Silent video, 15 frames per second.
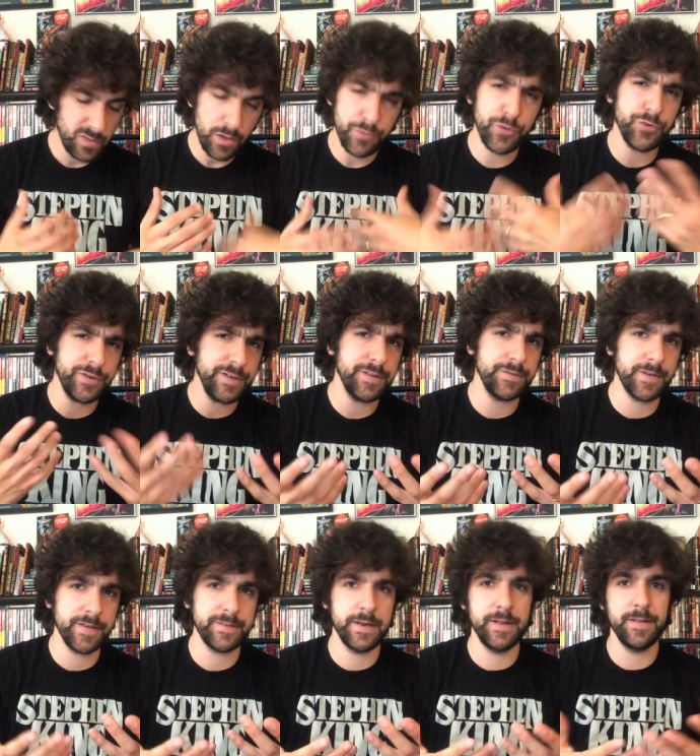so she's
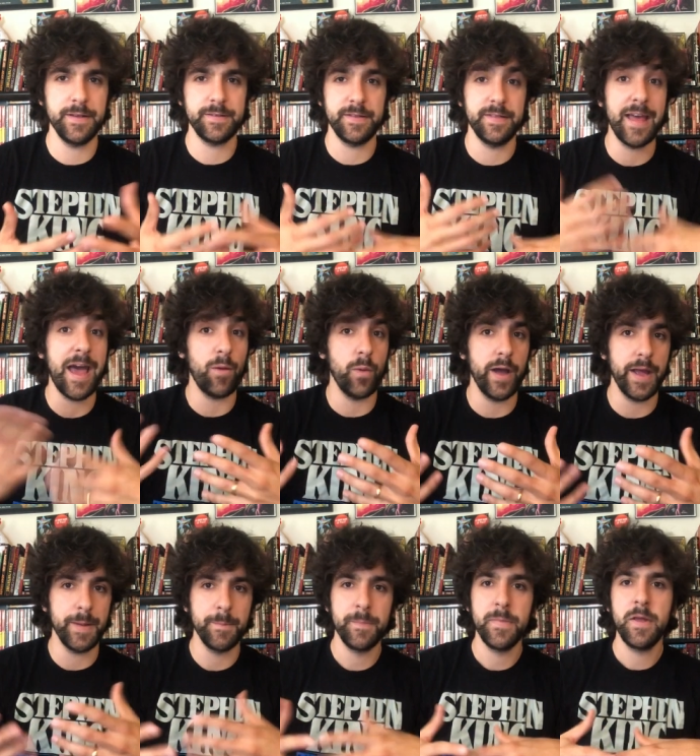invested in this in that
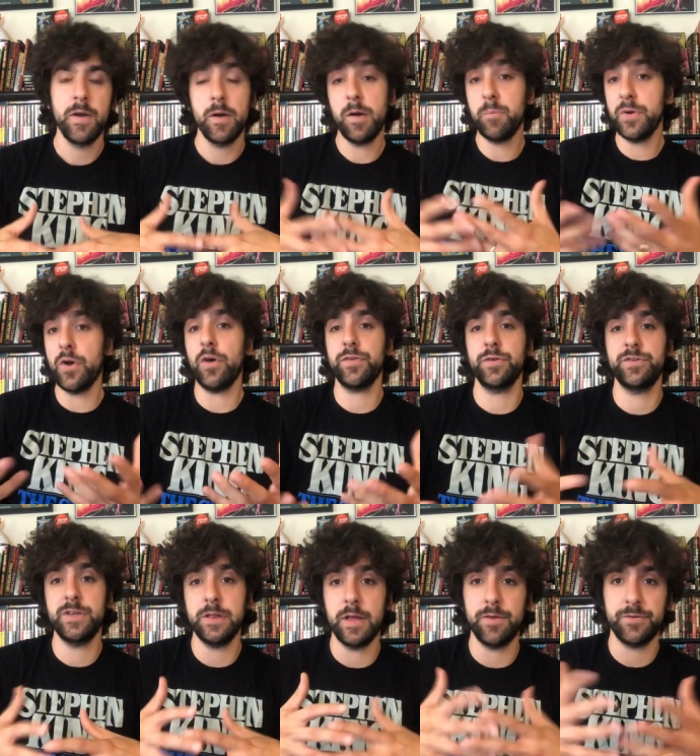way uh, but also
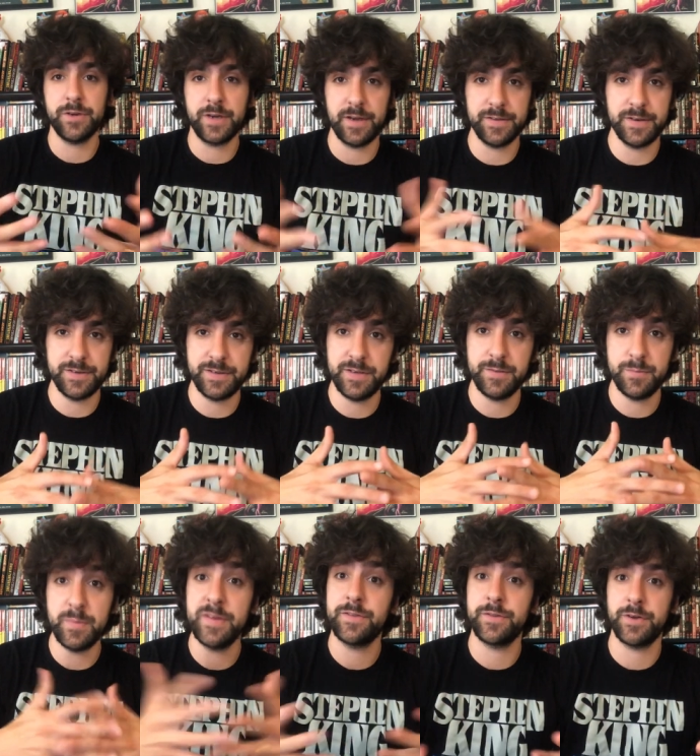she loves her cousin and she
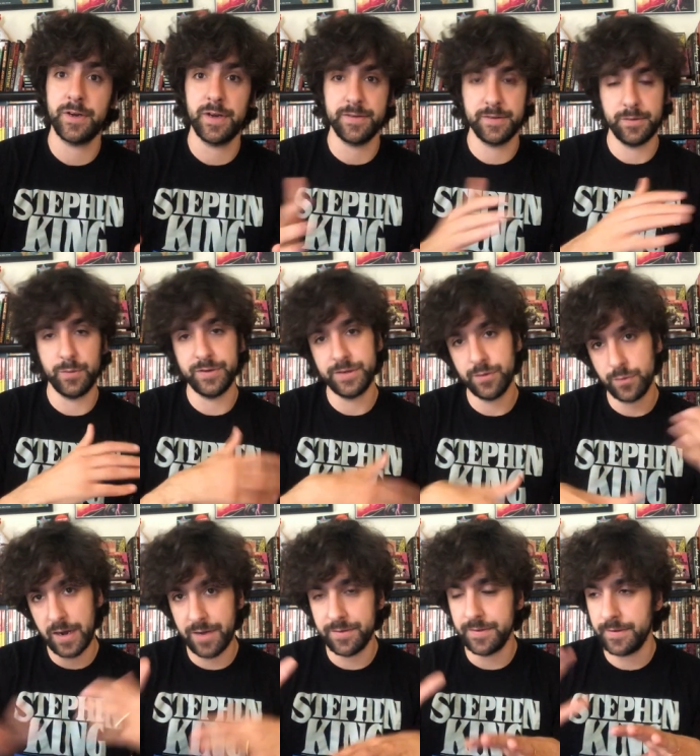misses her cousin and when she
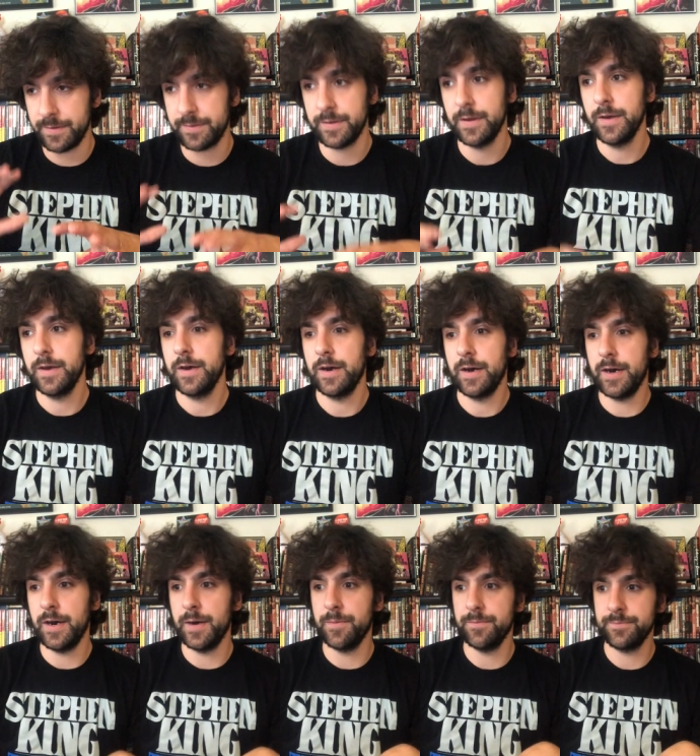arrives at this
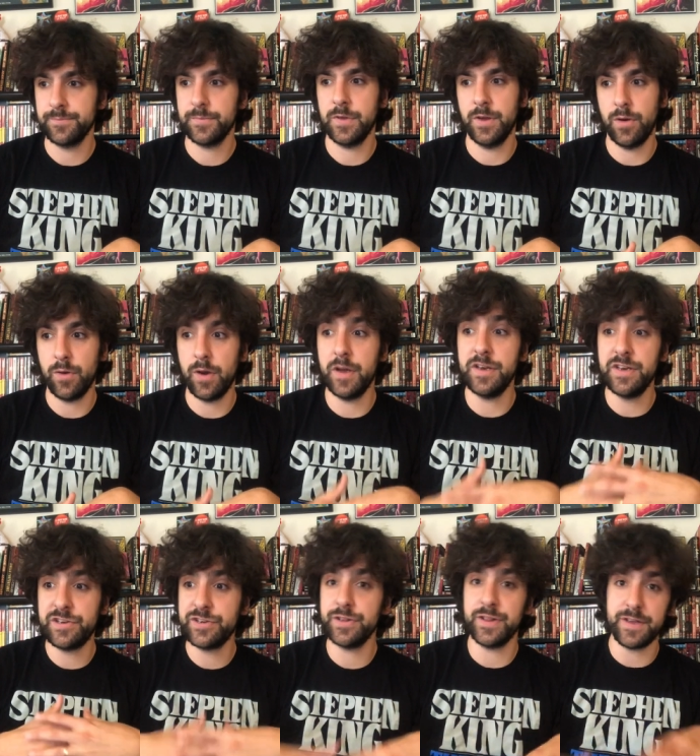um, you know
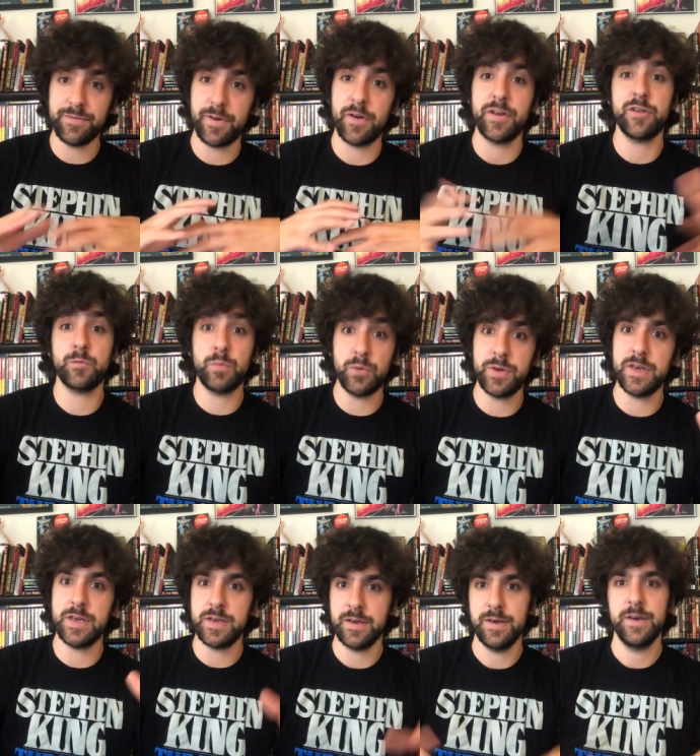initially very
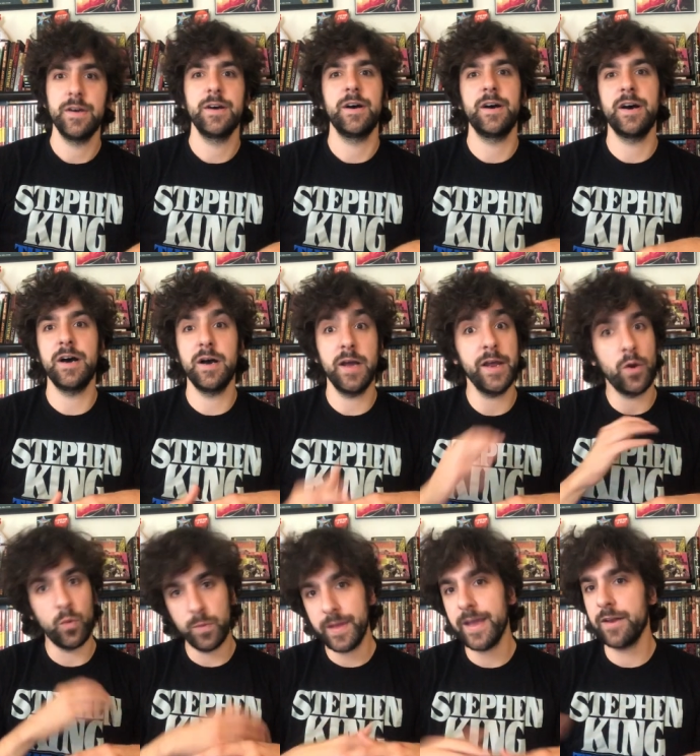spooky uh, and
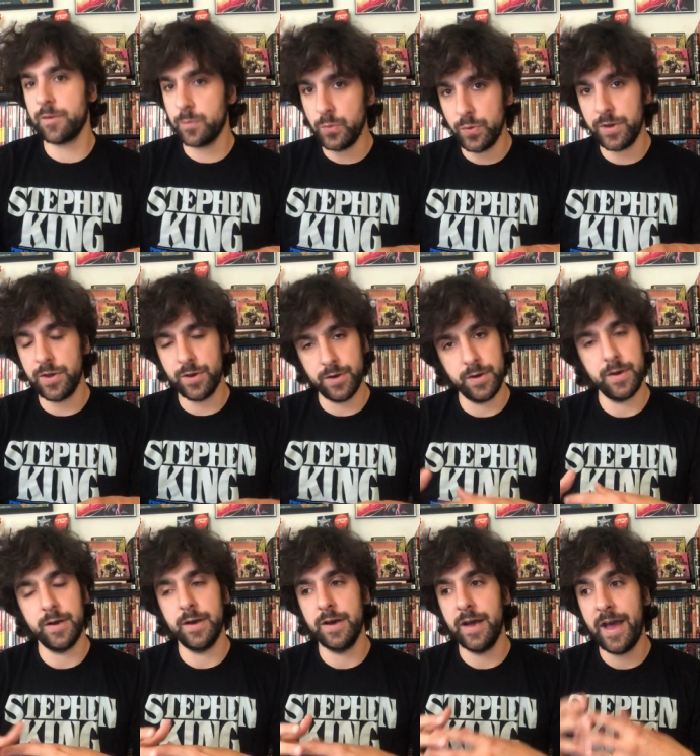only get spookier
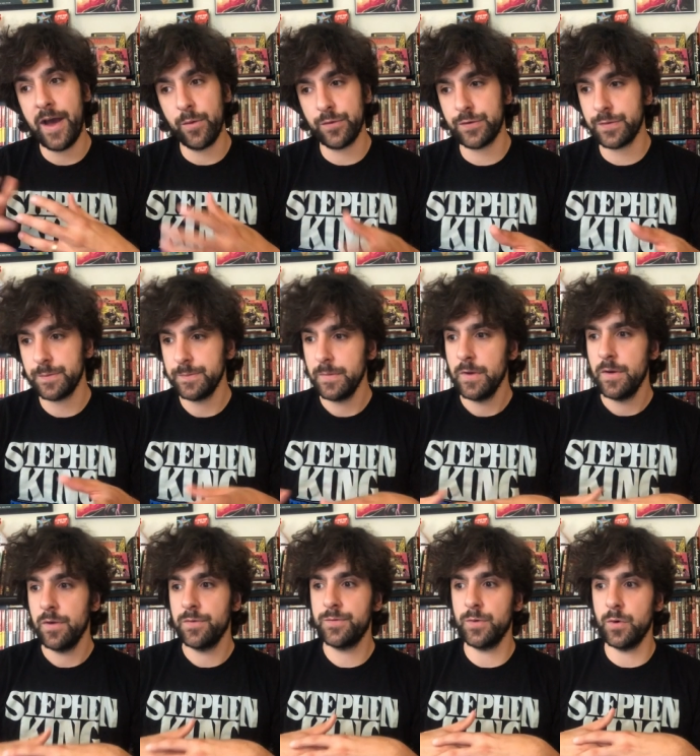uh, house
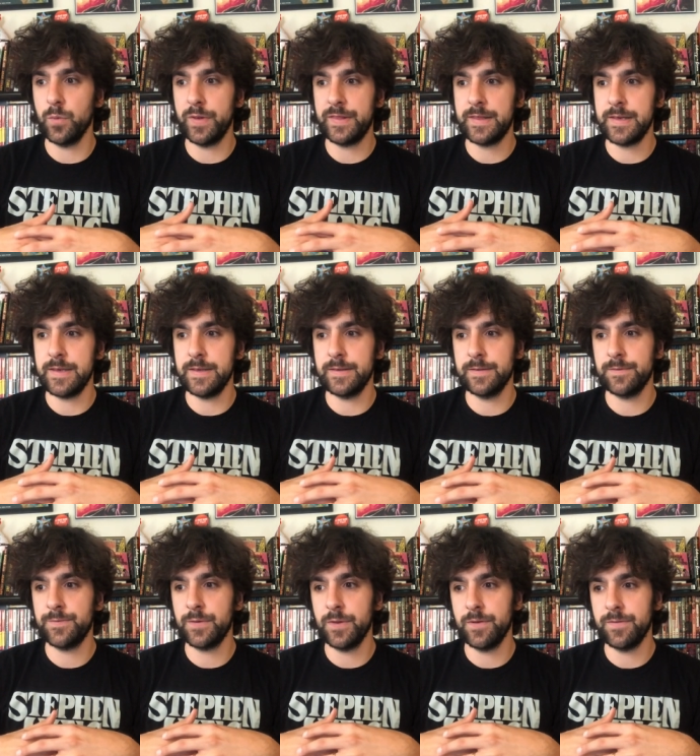full with these
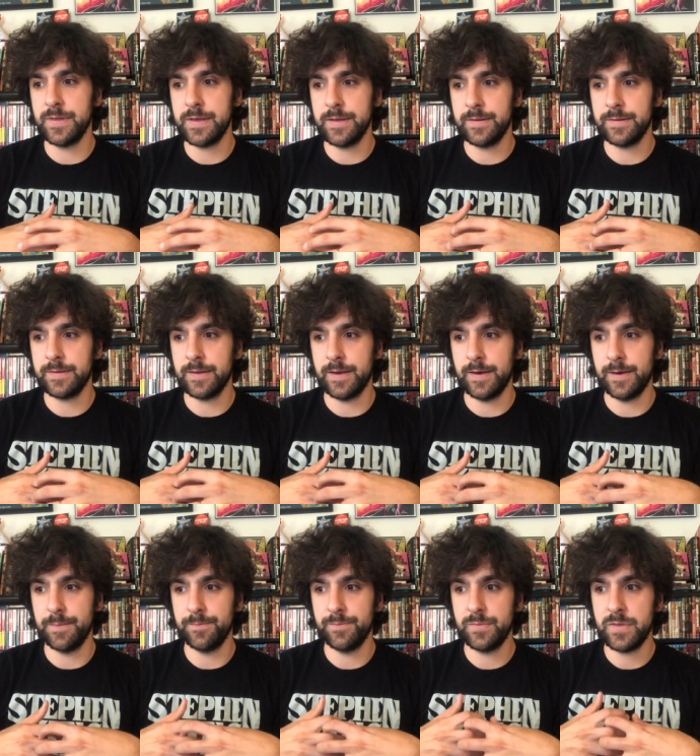full of these
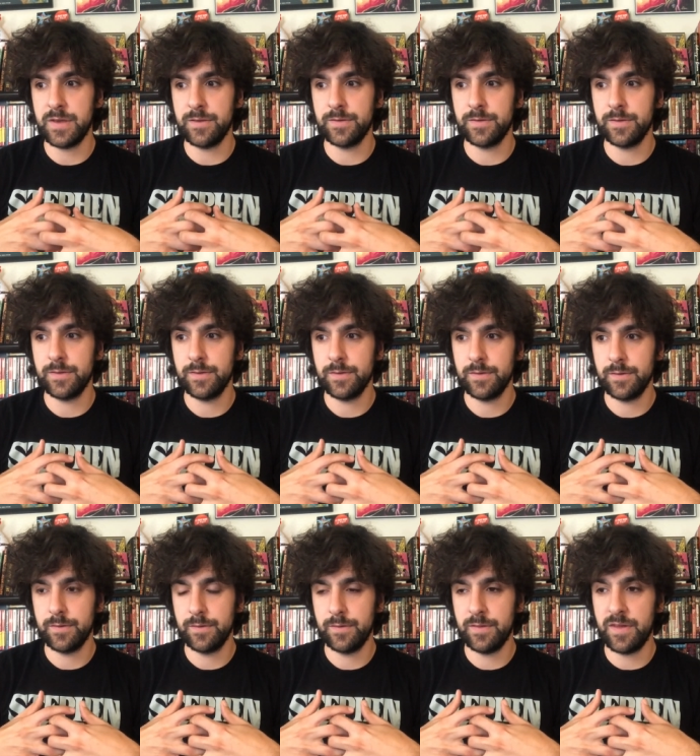um, these
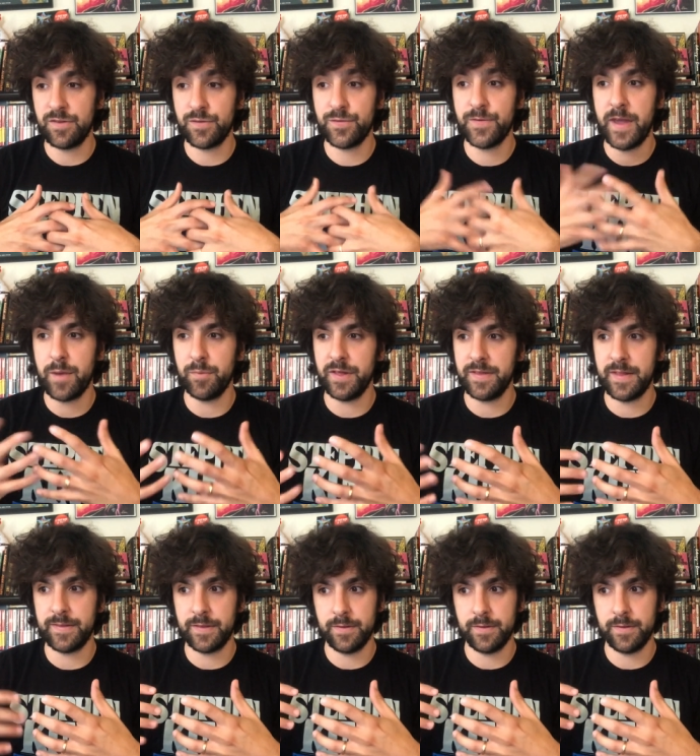this family that